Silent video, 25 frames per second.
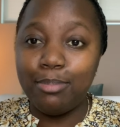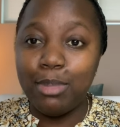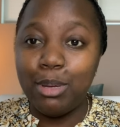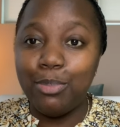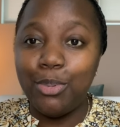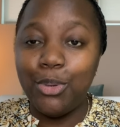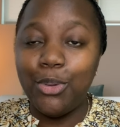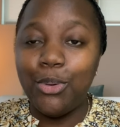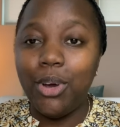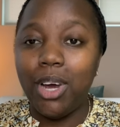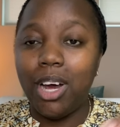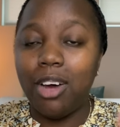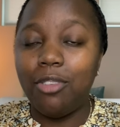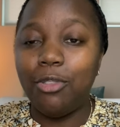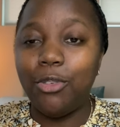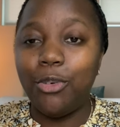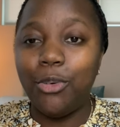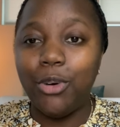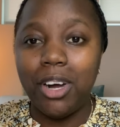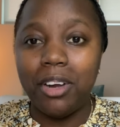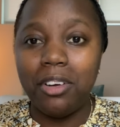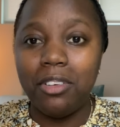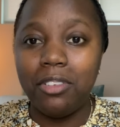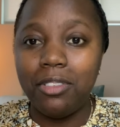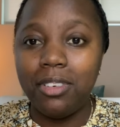maybe you have
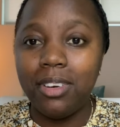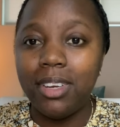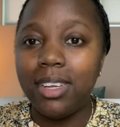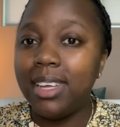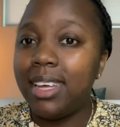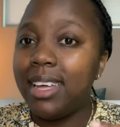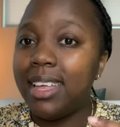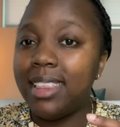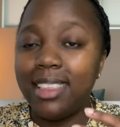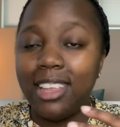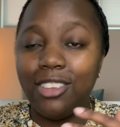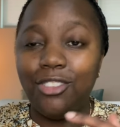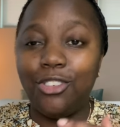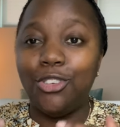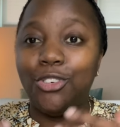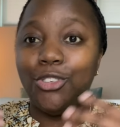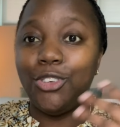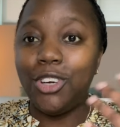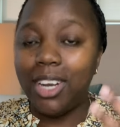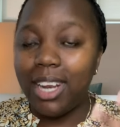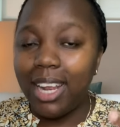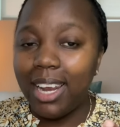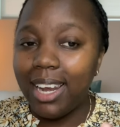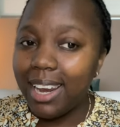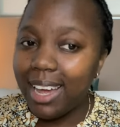one that you
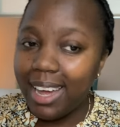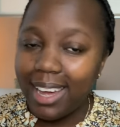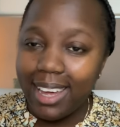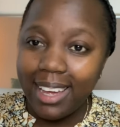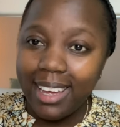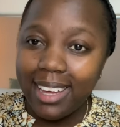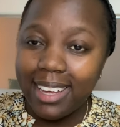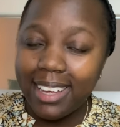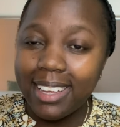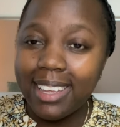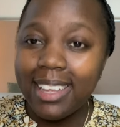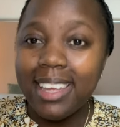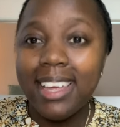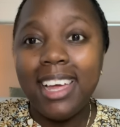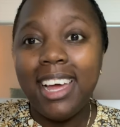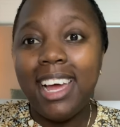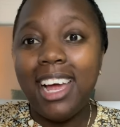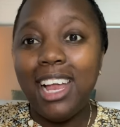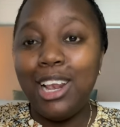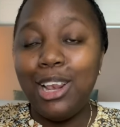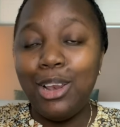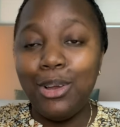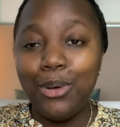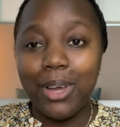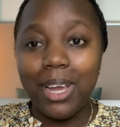really like,
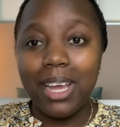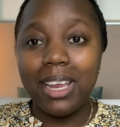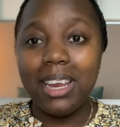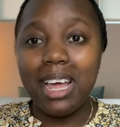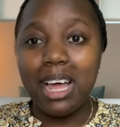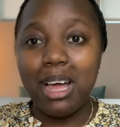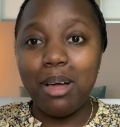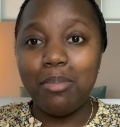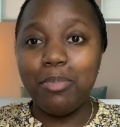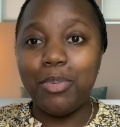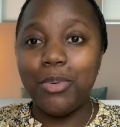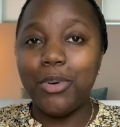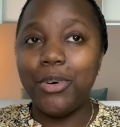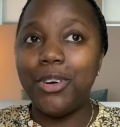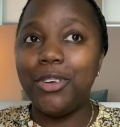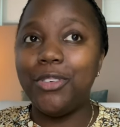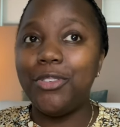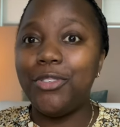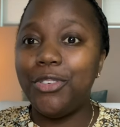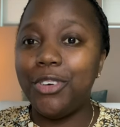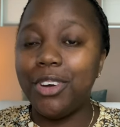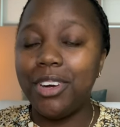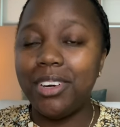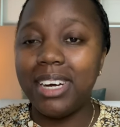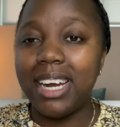look it up on
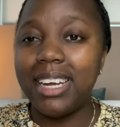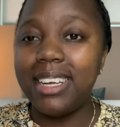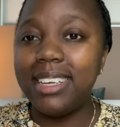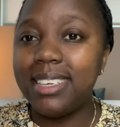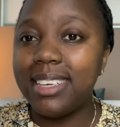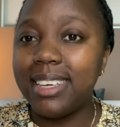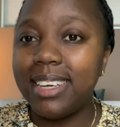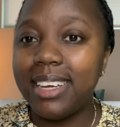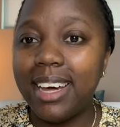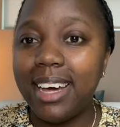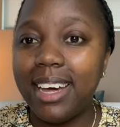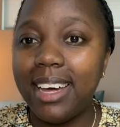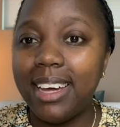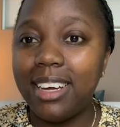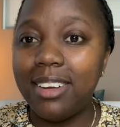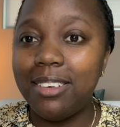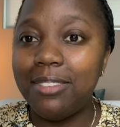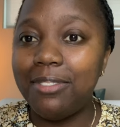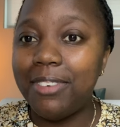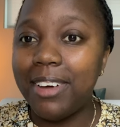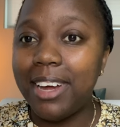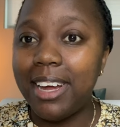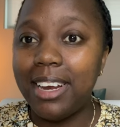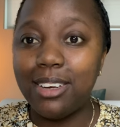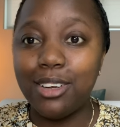Fragrantica and
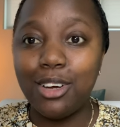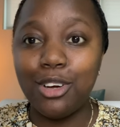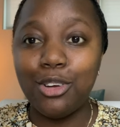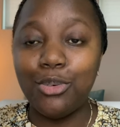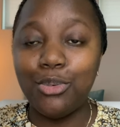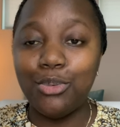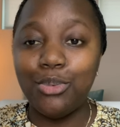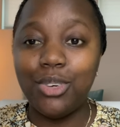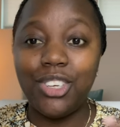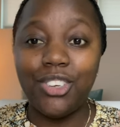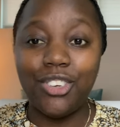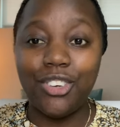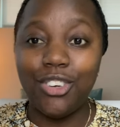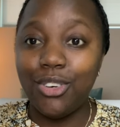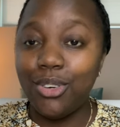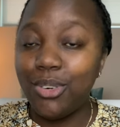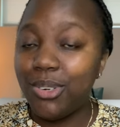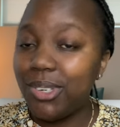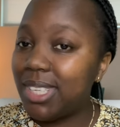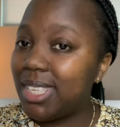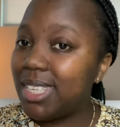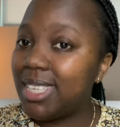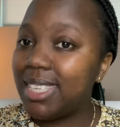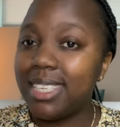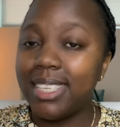find out which
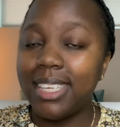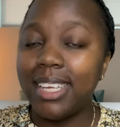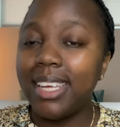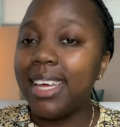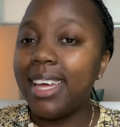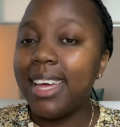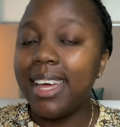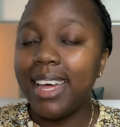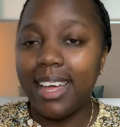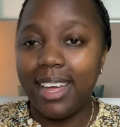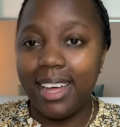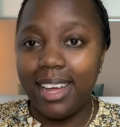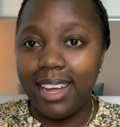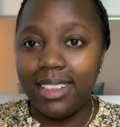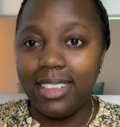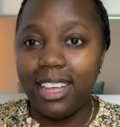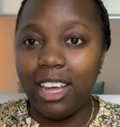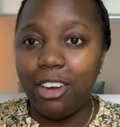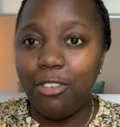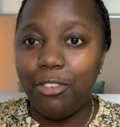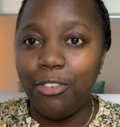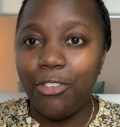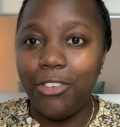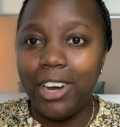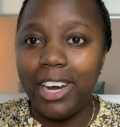notes are in that
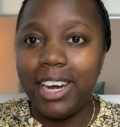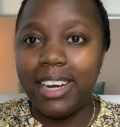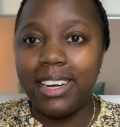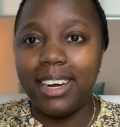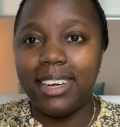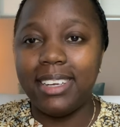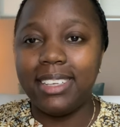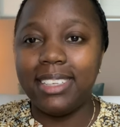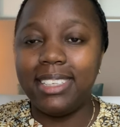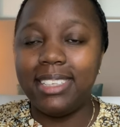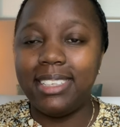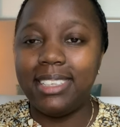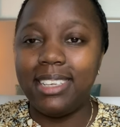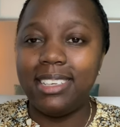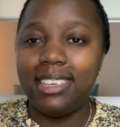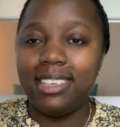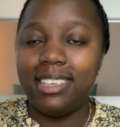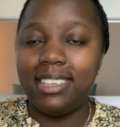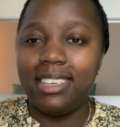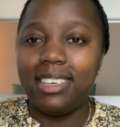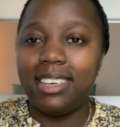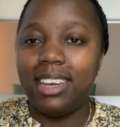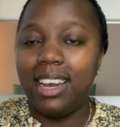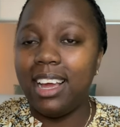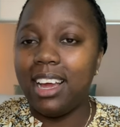fragrance. Is
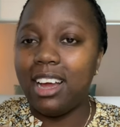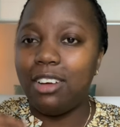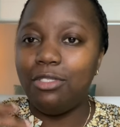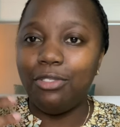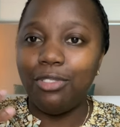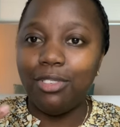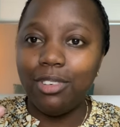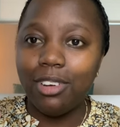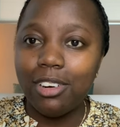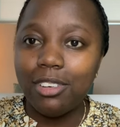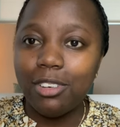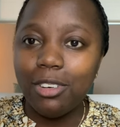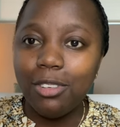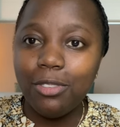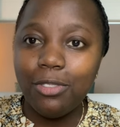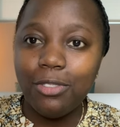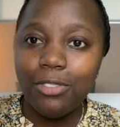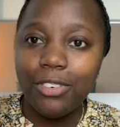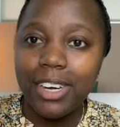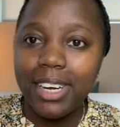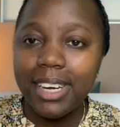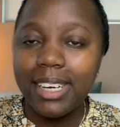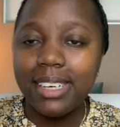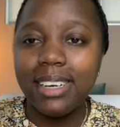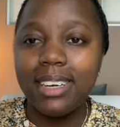it like a floral
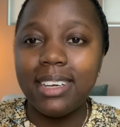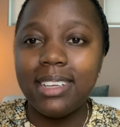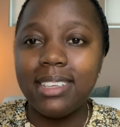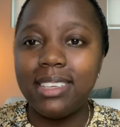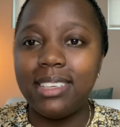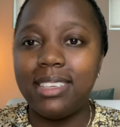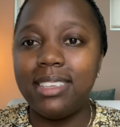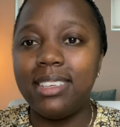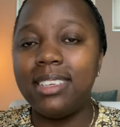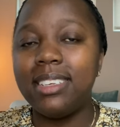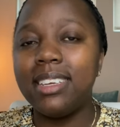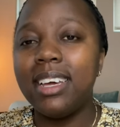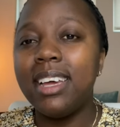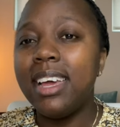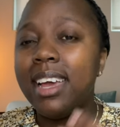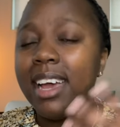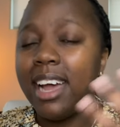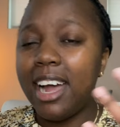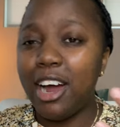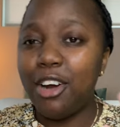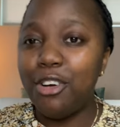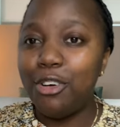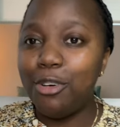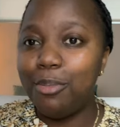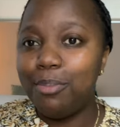fragrance? Is it
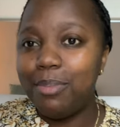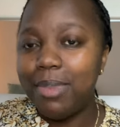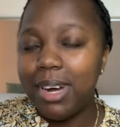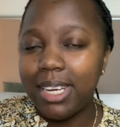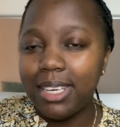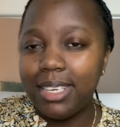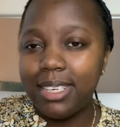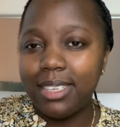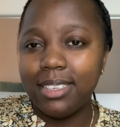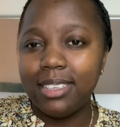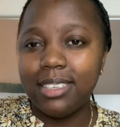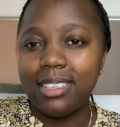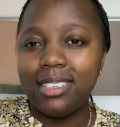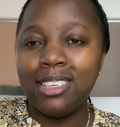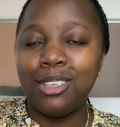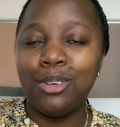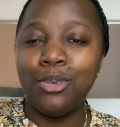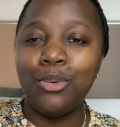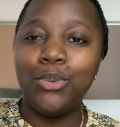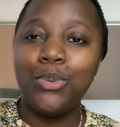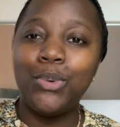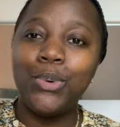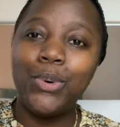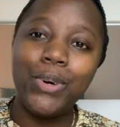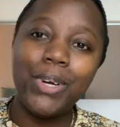aromatic? Is it
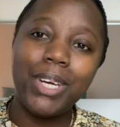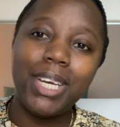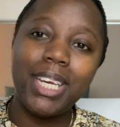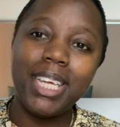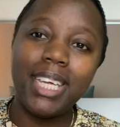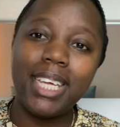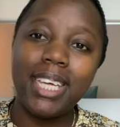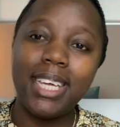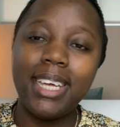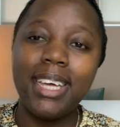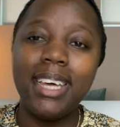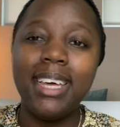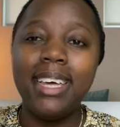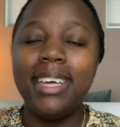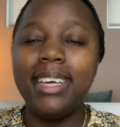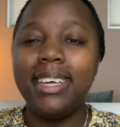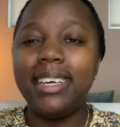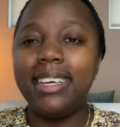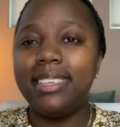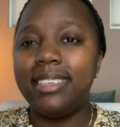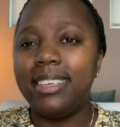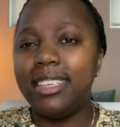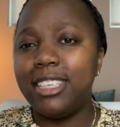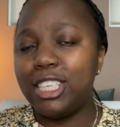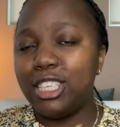woody?
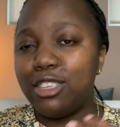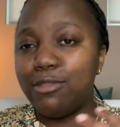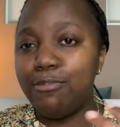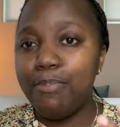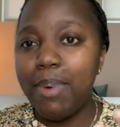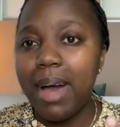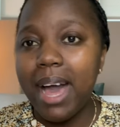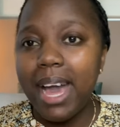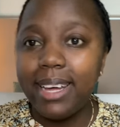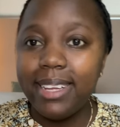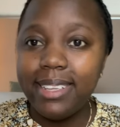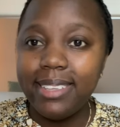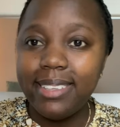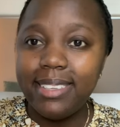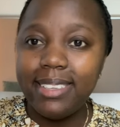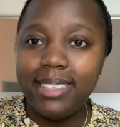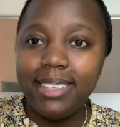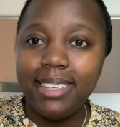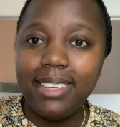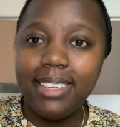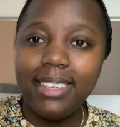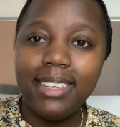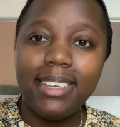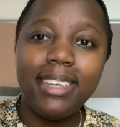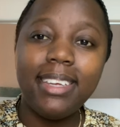Is it
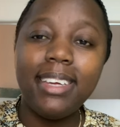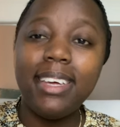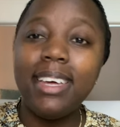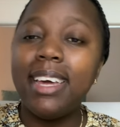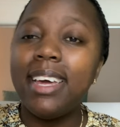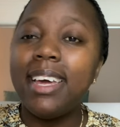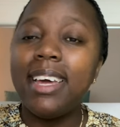spicy?